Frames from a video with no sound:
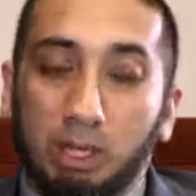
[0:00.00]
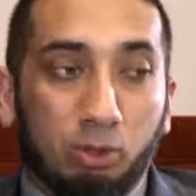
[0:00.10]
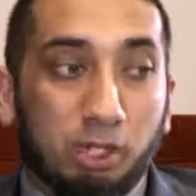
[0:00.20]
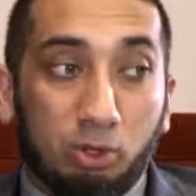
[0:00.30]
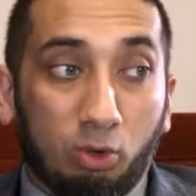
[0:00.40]

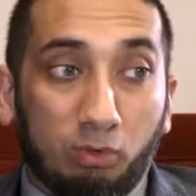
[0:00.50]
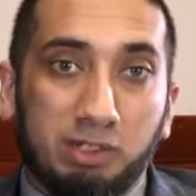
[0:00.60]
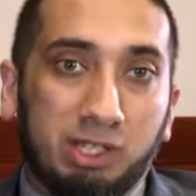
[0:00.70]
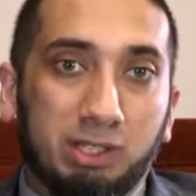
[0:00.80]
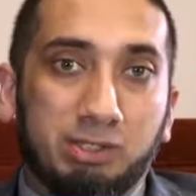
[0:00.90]
Don't get
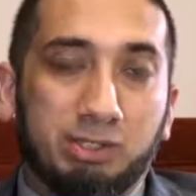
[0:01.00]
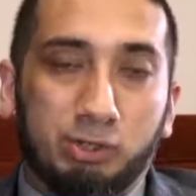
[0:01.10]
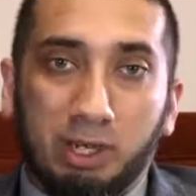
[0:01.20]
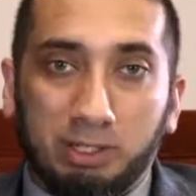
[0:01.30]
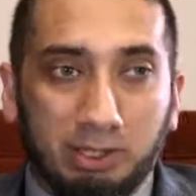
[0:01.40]
overzealous
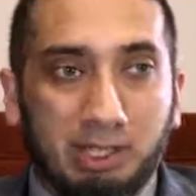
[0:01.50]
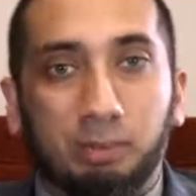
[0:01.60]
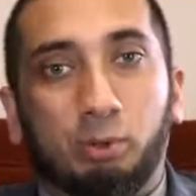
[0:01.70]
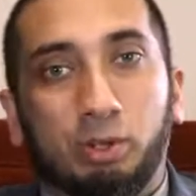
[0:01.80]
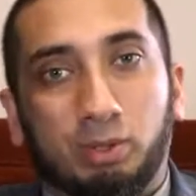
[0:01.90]
in trying to
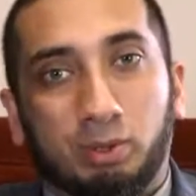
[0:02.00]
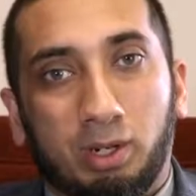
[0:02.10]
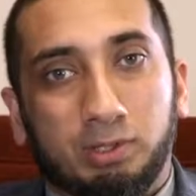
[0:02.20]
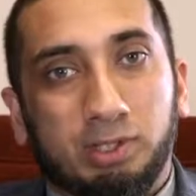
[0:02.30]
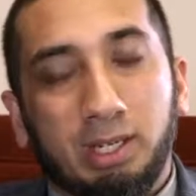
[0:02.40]
get a point
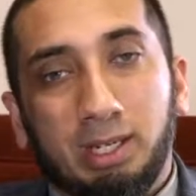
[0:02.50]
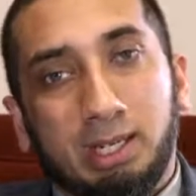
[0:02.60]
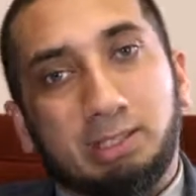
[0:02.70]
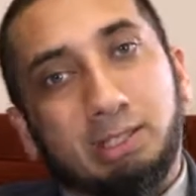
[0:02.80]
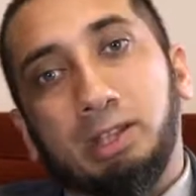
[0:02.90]
across
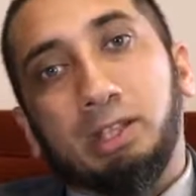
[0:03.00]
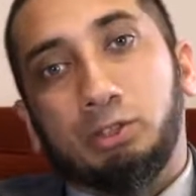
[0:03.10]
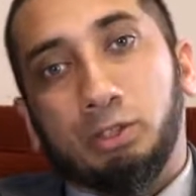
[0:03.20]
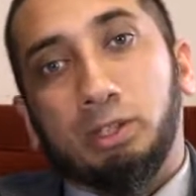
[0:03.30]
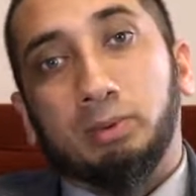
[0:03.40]
and say
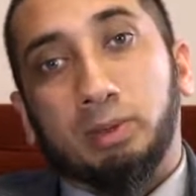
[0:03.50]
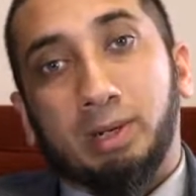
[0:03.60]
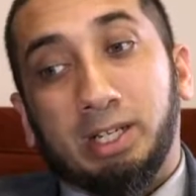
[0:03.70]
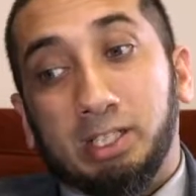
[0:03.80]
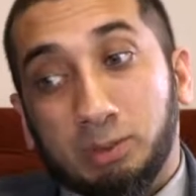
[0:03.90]
things you're going to
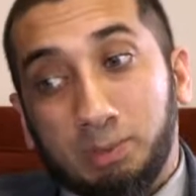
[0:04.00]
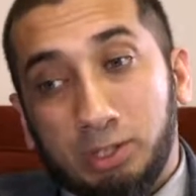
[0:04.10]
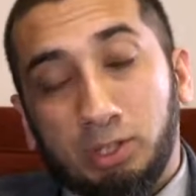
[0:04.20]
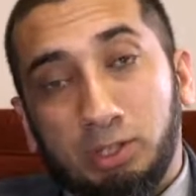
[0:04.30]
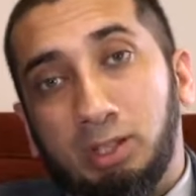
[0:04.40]
regret,
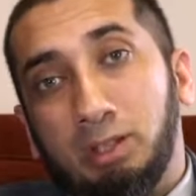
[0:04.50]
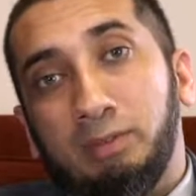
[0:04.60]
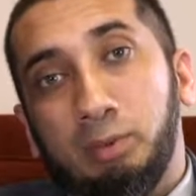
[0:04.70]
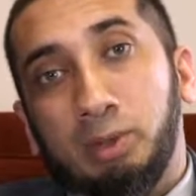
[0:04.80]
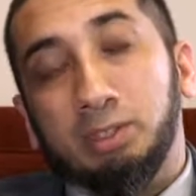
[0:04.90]
especially to
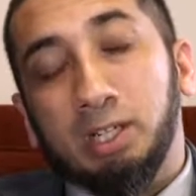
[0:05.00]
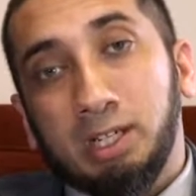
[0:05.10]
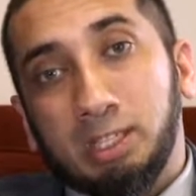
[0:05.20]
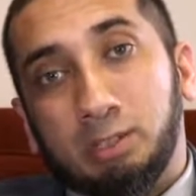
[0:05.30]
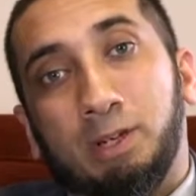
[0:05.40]
loved ones,
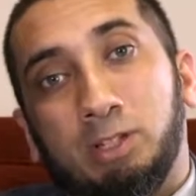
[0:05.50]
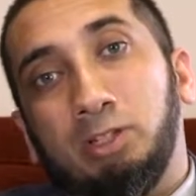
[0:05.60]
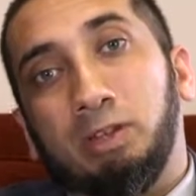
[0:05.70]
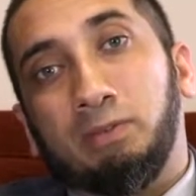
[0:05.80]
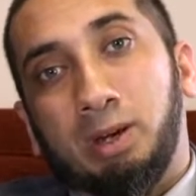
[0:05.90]

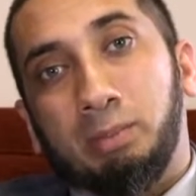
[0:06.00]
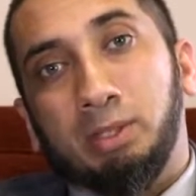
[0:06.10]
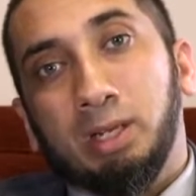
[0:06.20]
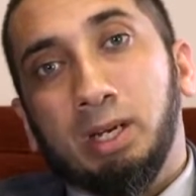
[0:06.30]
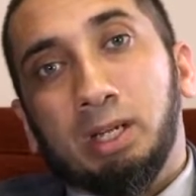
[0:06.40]
especially to
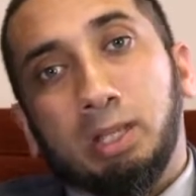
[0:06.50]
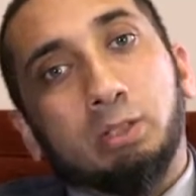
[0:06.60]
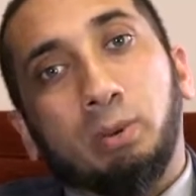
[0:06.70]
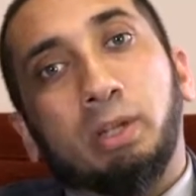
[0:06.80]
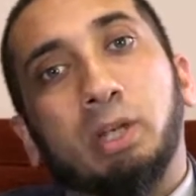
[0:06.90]
family.
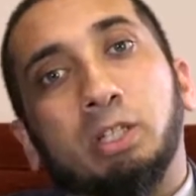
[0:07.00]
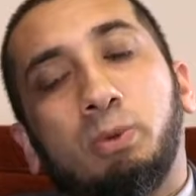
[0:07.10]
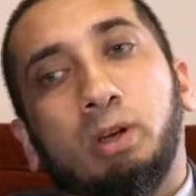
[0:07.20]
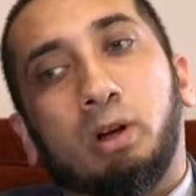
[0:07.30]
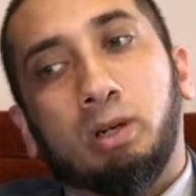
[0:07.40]
That's
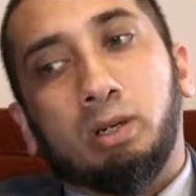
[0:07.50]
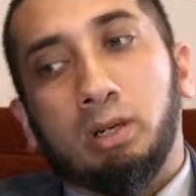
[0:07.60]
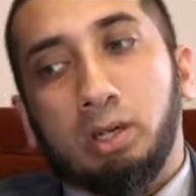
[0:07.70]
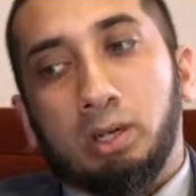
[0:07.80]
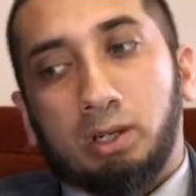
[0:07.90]
when
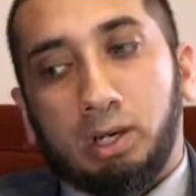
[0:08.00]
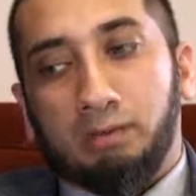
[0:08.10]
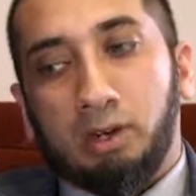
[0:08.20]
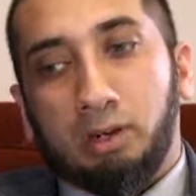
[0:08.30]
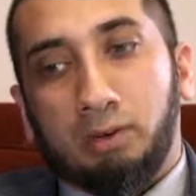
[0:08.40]

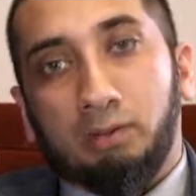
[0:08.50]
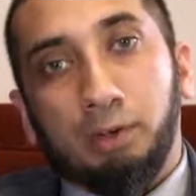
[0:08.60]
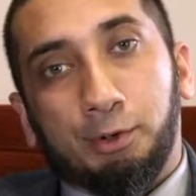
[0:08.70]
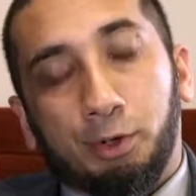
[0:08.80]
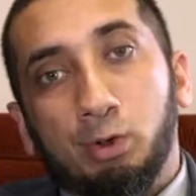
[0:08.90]
our
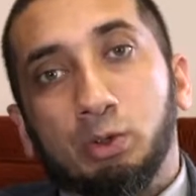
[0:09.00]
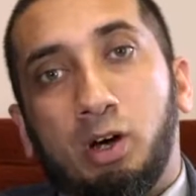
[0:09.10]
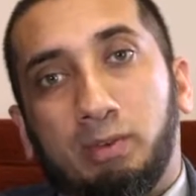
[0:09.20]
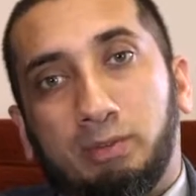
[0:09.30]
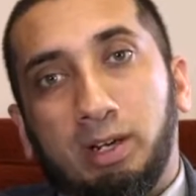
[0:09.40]
filter goes
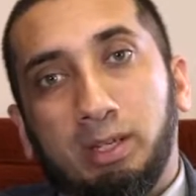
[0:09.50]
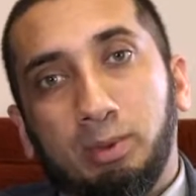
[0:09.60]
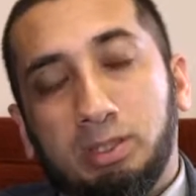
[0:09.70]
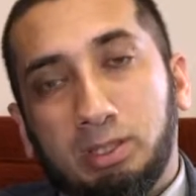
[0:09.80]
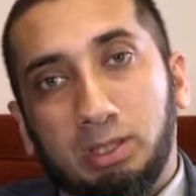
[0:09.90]
off, right?
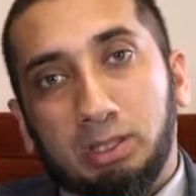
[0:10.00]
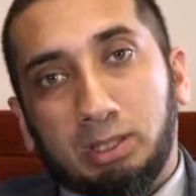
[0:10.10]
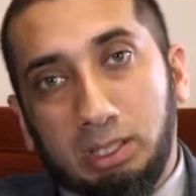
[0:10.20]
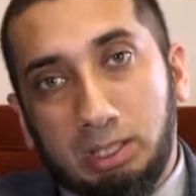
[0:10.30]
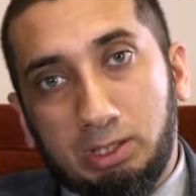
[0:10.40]

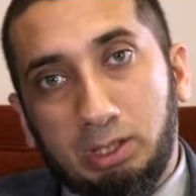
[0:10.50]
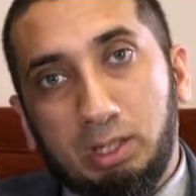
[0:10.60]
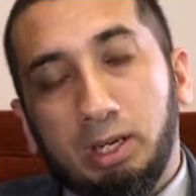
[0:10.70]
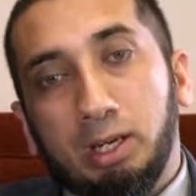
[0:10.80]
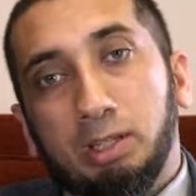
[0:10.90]
It's
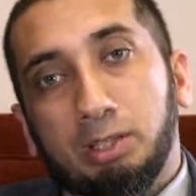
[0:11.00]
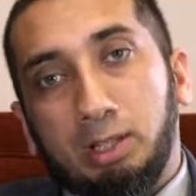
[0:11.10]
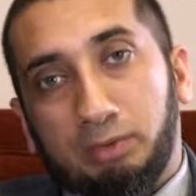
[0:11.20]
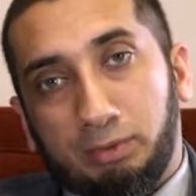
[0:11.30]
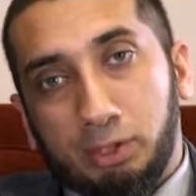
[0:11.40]
easy to
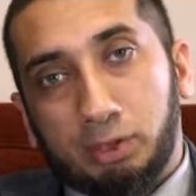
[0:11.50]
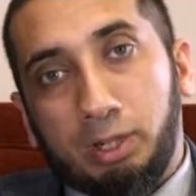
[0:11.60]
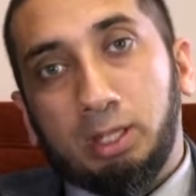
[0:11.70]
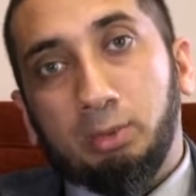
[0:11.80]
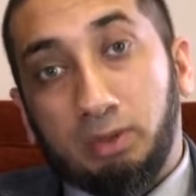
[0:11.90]
get
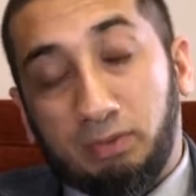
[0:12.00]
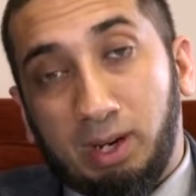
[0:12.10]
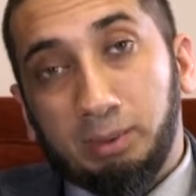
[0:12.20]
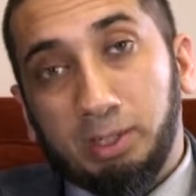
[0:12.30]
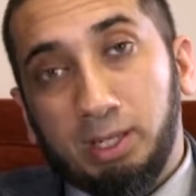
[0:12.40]
frustrated with
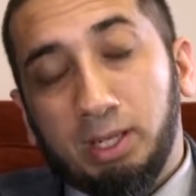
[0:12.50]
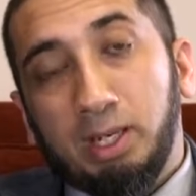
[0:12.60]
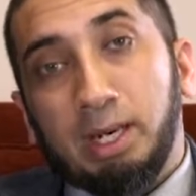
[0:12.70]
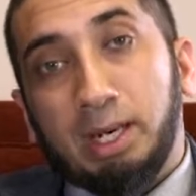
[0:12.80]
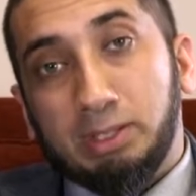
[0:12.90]
family
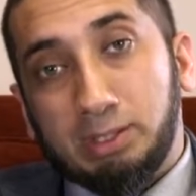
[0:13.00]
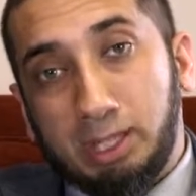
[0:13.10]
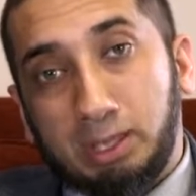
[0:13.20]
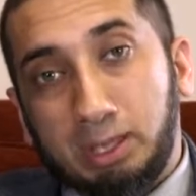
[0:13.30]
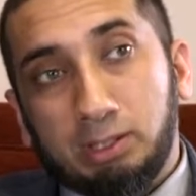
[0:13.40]
and
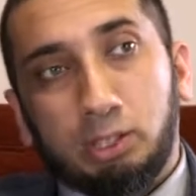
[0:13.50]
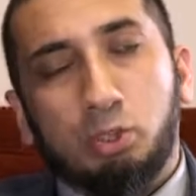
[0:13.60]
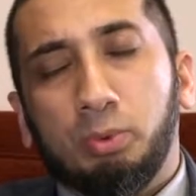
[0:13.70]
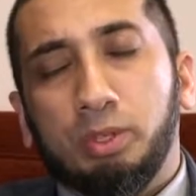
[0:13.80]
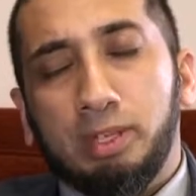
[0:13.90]
say things
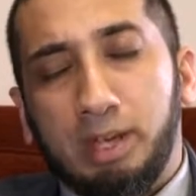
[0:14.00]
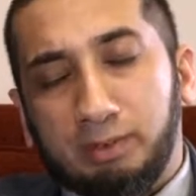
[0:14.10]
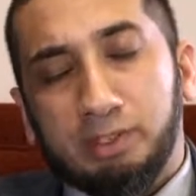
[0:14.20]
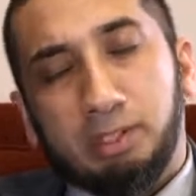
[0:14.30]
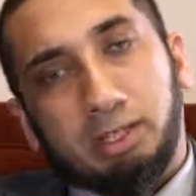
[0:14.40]
that you would
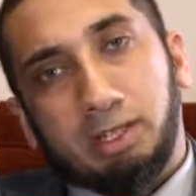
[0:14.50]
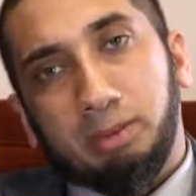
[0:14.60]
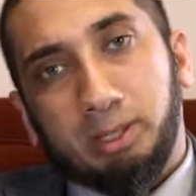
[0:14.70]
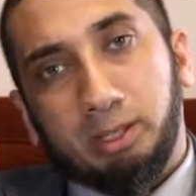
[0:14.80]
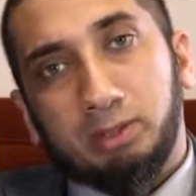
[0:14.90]
never say to
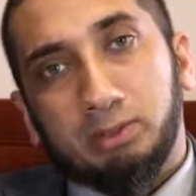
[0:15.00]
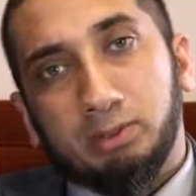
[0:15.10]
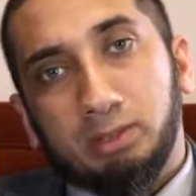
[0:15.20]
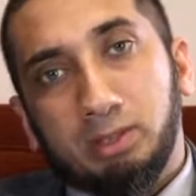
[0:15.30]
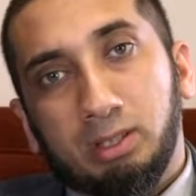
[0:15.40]
anybody else.